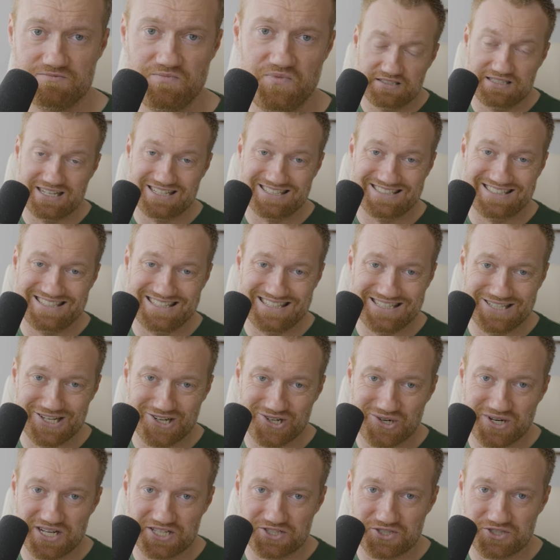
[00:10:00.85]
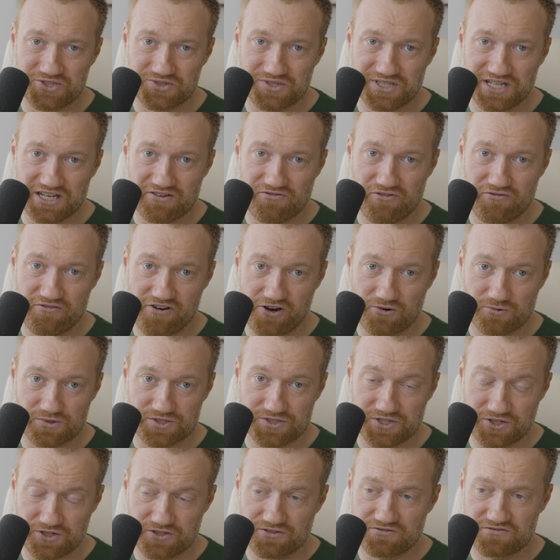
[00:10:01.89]
60-year history of the Federal
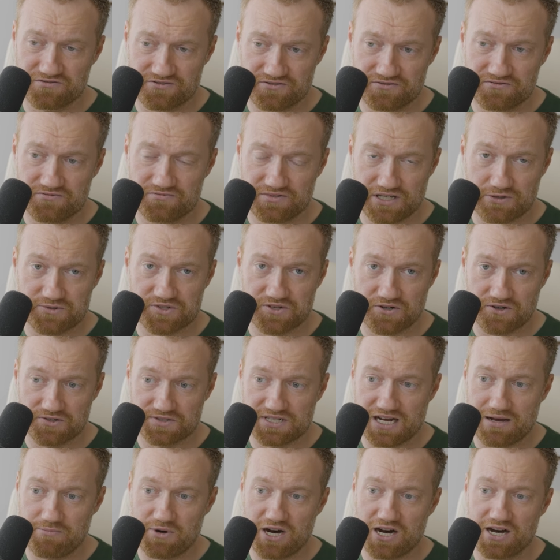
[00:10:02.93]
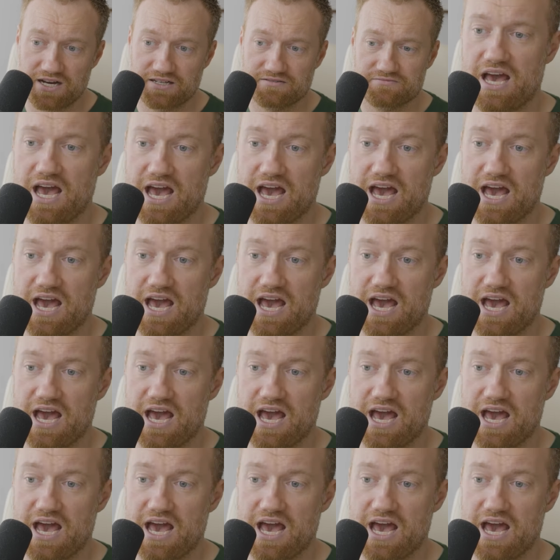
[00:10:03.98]
Reserve, that was an all-time high.